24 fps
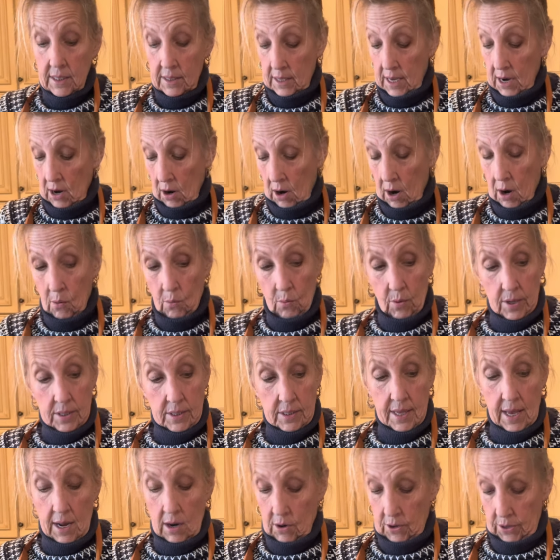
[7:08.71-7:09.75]
There are ones
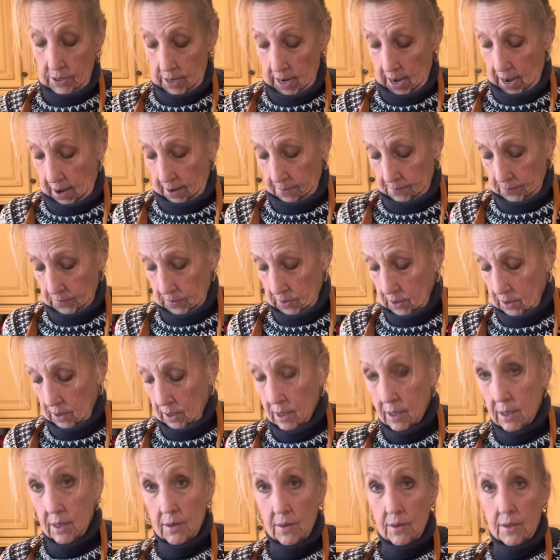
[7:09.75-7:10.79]
that are not.
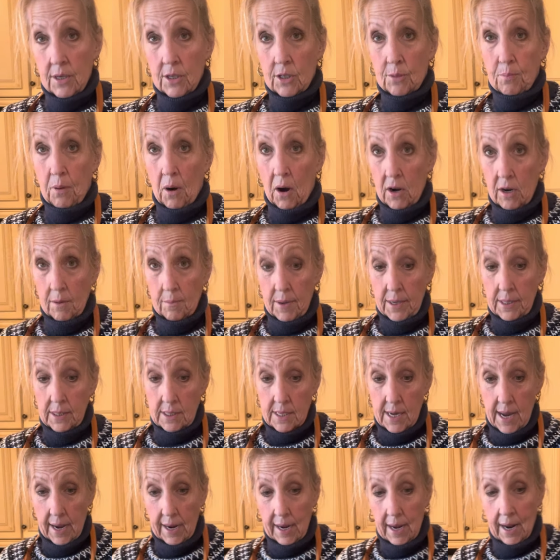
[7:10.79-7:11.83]
There's part of my
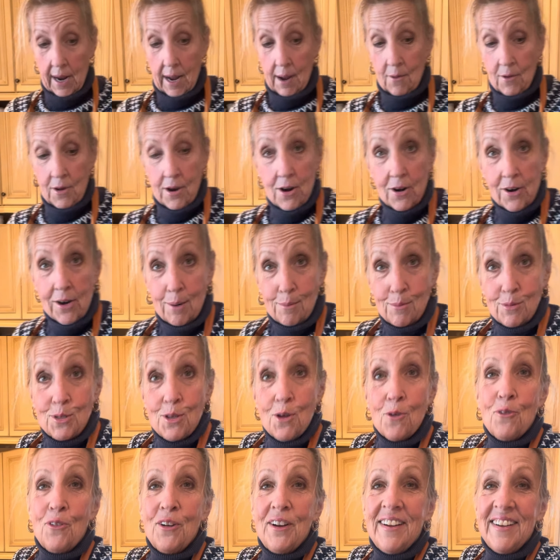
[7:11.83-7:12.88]
snack I got. Here comes the
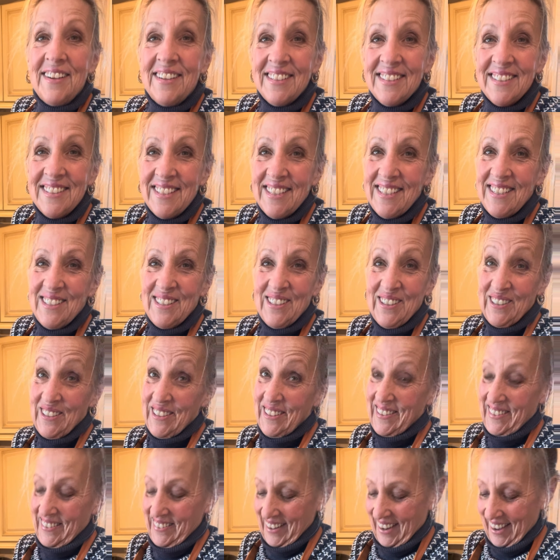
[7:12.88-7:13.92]
real dessert,
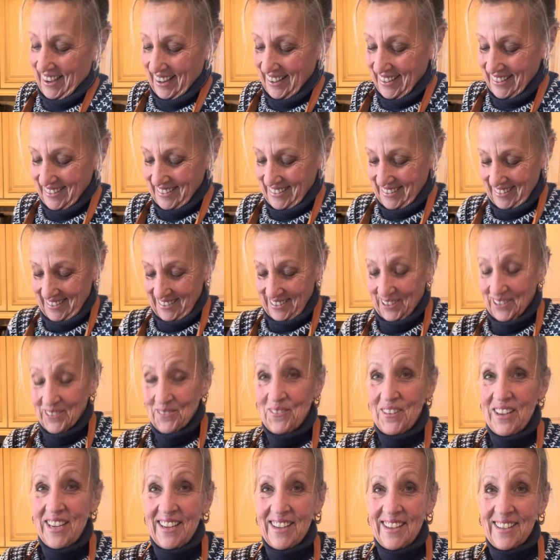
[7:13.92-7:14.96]
you guys. Don't
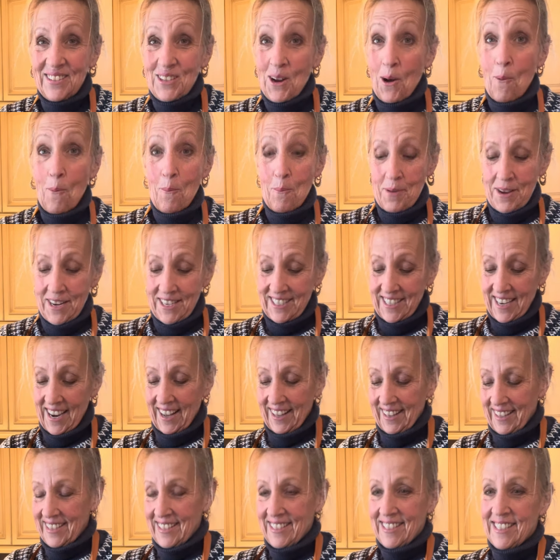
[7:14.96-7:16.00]
be
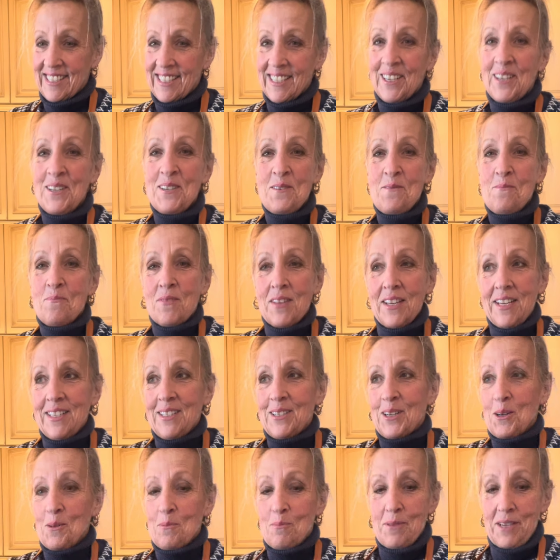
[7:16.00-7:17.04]
jealous.
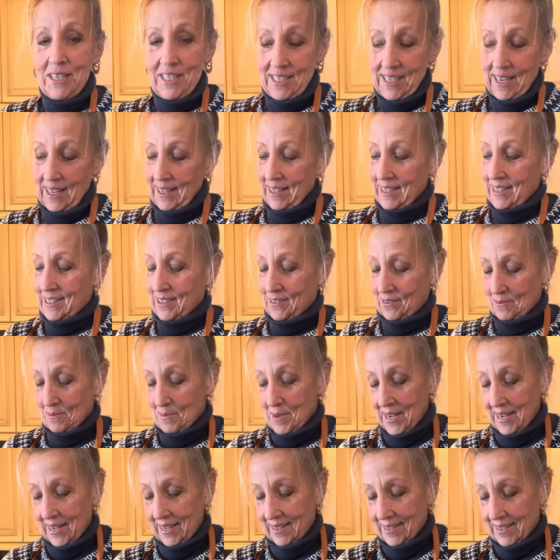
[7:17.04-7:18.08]
Don't be jealous of
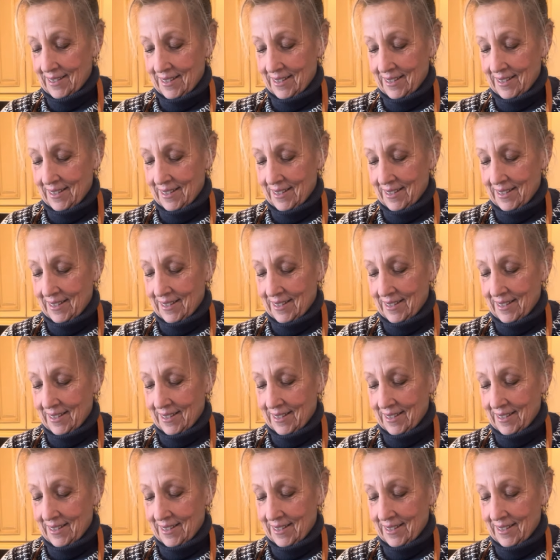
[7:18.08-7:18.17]
me.